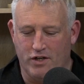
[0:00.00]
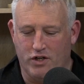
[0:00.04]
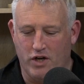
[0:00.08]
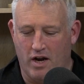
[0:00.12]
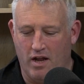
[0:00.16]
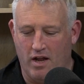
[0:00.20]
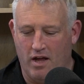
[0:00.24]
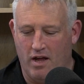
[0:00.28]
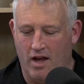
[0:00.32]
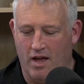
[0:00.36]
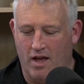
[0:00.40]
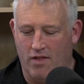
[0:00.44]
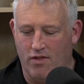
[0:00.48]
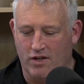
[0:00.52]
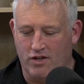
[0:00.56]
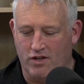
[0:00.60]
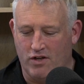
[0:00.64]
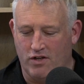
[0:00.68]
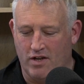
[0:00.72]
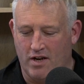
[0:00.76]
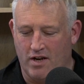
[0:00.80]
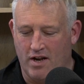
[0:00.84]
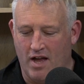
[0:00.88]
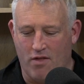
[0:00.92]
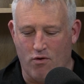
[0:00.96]
Juddy, and this
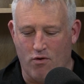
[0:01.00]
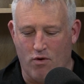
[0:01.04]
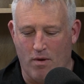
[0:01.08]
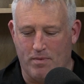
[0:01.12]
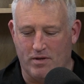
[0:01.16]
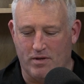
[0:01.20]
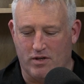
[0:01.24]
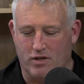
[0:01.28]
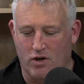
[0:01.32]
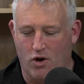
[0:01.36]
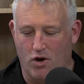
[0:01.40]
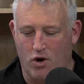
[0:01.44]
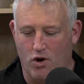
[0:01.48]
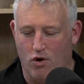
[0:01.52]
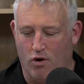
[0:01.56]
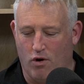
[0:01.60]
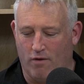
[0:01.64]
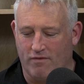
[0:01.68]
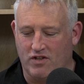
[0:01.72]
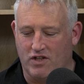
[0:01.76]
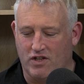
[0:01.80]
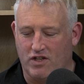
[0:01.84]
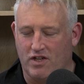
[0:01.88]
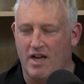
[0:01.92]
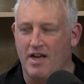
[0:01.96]
is another episode
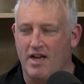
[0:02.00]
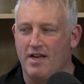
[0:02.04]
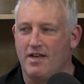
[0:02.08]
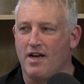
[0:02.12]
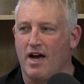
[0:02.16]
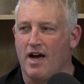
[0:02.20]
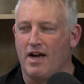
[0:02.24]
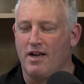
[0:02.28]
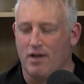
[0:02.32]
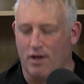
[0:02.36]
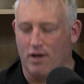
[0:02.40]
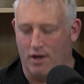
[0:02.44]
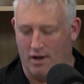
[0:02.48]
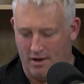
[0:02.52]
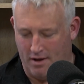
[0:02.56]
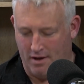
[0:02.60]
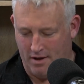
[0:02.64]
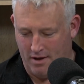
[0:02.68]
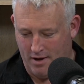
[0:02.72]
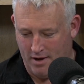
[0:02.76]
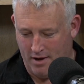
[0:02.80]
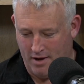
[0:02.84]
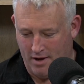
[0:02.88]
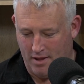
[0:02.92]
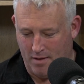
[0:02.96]
of Seed Dating,
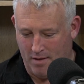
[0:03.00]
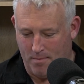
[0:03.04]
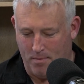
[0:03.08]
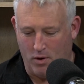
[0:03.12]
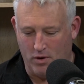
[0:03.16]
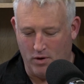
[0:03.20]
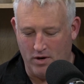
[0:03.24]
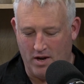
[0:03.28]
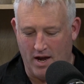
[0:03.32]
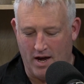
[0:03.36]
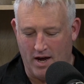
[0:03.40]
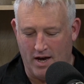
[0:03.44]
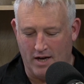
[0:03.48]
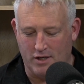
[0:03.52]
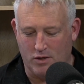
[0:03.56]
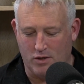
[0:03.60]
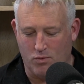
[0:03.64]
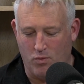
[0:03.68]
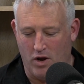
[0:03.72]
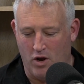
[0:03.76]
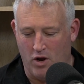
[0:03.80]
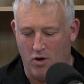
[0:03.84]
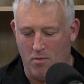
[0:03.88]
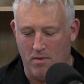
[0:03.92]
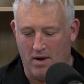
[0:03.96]
the podcast
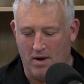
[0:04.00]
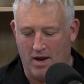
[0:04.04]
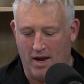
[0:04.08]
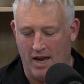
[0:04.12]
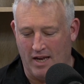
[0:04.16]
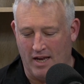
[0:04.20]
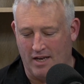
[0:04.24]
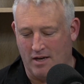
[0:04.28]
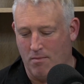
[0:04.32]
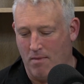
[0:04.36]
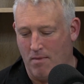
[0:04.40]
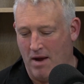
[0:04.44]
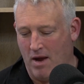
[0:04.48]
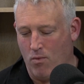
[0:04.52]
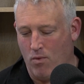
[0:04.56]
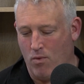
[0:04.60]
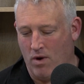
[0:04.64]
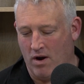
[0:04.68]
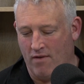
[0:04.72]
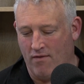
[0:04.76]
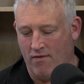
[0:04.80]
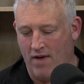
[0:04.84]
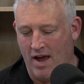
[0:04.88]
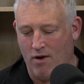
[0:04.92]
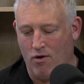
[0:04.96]
where you get to meet
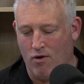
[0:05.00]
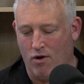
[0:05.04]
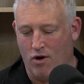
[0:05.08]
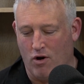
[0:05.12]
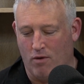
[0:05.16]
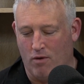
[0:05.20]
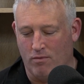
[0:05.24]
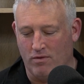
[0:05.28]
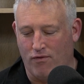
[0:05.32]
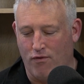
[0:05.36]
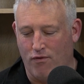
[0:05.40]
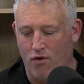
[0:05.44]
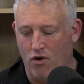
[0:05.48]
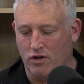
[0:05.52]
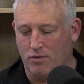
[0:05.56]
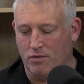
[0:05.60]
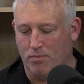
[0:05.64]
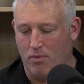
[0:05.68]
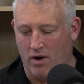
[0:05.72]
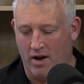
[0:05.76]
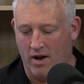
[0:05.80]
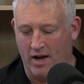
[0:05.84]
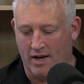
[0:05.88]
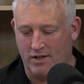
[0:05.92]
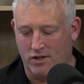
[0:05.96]
one of Agricom's forage
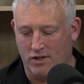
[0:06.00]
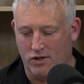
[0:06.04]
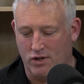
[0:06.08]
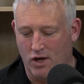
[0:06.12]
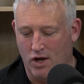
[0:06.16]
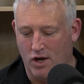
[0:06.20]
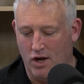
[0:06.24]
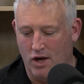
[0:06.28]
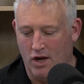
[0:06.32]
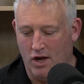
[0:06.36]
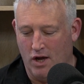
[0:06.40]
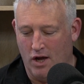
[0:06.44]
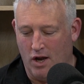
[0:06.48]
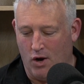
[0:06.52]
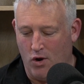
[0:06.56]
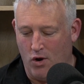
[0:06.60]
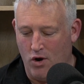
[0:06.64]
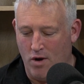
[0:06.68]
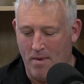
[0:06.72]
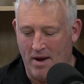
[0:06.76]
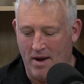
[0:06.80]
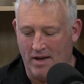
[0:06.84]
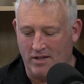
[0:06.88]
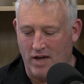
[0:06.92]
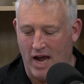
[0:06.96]
products,
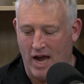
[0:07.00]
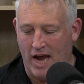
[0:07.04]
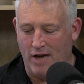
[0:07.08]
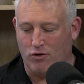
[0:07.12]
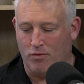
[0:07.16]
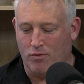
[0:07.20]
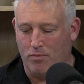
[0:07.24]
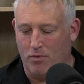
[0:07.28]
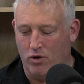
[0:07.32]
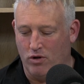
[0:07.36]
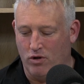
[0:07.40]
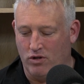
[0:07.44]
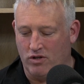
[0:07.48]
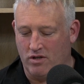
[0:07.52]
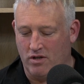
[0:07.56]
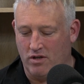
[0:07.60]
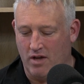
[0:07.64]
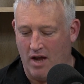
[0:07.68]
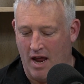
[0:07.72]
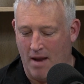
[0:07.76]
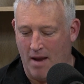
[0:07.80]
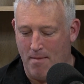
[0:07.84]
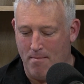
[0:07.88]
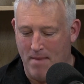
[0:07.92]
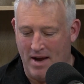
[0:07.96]
learn about its attributes,
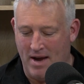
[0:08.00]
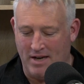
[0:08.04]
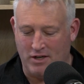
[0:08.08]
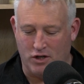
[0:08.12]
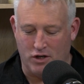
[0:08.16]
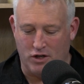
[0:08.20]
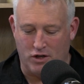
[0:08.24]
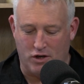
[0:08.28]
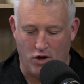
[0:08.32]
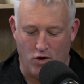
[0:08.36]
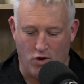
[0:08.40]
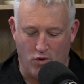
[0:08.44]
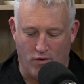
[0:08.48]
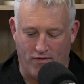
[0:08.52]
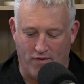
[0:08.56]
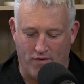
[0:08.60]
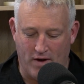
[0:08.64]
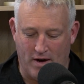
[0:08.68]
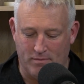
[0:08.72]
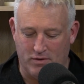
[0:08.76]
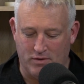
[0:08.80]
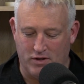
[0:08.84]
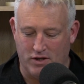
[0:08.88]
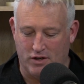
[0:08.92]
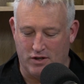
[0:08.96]
and match it to your
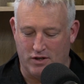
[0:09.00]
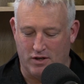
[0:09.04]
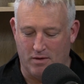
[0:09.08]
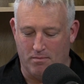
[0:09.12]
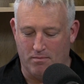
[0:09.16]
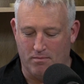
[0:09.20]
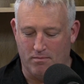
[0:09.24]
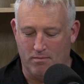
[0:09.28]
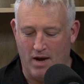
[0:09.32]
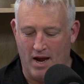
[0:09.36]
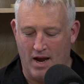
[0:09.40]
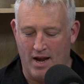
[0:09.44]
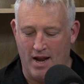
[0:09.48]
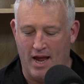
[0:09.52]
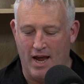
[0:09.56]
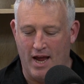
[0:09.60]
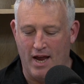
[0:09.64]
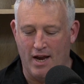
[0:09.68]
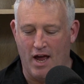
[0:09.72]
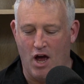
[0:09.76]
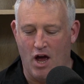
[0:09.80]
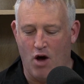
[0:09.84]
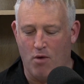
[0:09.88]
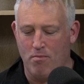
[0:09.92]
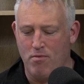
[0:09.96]
farm system. And here
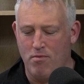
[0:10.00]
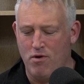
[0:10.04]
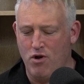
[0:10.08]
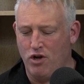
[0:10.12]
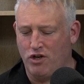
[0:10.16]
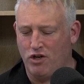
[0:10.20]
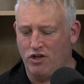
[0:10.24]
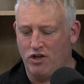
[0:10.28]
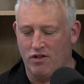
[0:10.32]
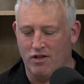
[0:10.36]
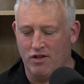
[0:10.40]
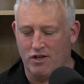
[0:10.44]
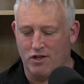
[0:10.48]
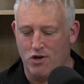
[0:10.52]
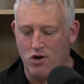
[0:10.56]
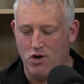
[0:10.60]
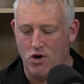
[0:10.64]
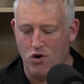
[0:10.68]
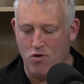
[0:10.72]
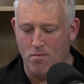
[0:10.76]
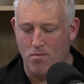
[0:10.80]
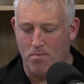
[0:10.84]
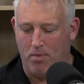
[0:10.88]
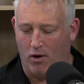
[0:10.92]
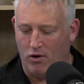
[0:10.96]
to help nurture this
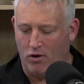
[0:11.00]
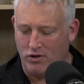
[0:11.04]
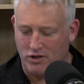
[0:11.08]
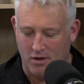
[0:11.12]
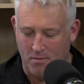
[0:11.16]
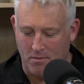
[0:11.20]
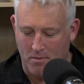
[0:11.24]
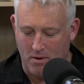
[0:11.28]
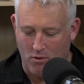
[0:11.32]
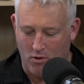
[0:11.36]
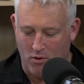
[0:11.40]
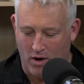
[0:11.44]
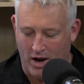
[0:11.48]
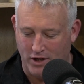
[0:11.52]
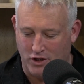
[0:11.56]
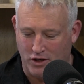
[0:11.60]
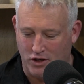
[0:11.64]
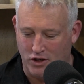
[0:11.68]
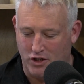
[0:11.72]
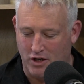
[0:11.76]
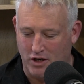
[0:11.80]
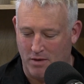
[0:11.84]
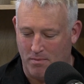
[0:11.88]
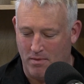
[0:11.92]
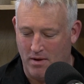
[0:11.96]
new blossoming
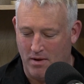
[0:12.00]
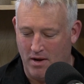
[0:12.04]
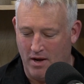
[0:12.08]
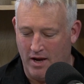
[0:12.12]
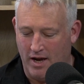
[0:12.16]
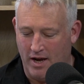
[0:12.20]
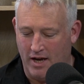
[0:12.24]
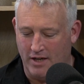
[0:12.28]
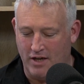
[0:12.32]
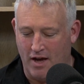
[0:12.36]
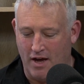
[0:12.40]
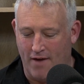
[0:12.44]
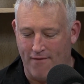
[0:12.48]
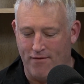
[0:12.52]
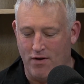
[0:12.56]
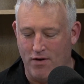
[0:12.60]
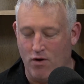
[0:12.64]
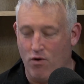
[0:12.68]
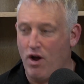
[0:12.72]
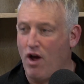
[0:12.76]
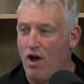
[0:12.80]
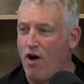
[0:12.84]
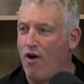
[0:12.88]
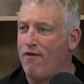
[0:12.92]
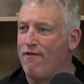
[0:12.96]
relationship is our
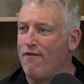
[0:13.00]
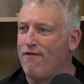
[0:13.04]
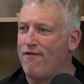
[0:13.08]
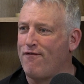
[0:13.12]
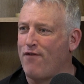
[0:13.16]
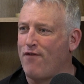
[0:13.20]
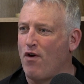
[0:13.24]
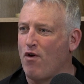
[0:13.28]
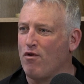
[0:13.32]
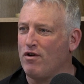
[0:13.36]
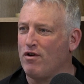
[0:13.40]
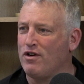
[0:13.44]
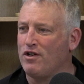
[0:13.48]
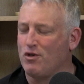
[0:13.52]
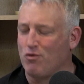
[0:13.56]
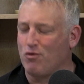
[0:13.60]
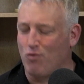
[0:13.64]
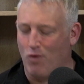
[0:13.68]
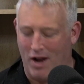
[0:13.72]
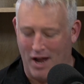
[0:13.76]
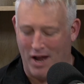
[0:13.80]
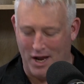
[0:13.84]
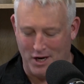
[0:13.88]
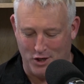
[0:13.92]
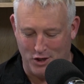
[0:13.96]
very own forage
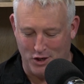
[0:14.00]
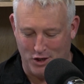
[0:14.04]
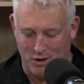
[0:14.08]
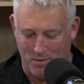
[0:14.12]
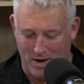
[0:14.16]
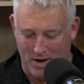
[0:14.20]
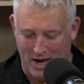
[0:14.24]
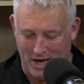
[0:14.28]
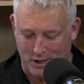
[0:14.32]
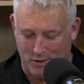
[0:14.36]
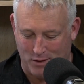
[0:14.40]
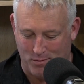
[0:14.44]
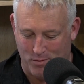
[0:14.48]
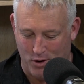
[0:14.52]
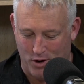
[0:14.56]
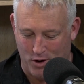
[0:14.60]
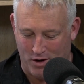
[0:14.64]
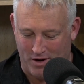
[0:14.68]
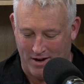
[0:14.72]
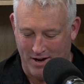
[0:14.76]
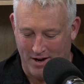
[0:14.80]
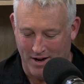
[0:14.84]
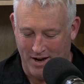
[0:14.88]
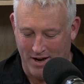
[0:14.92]
relationship expert,